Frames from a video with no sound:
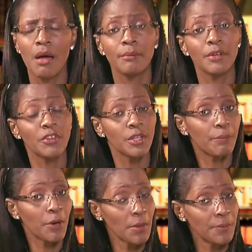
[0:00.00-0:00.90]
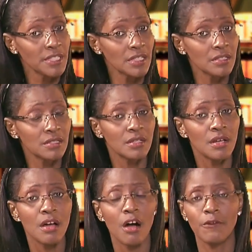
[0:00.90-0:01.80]
But for the purposes
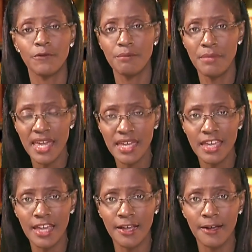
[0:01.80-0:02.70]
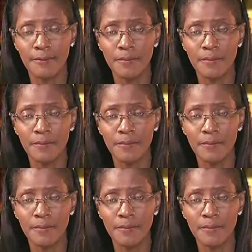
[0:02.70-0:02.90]
of making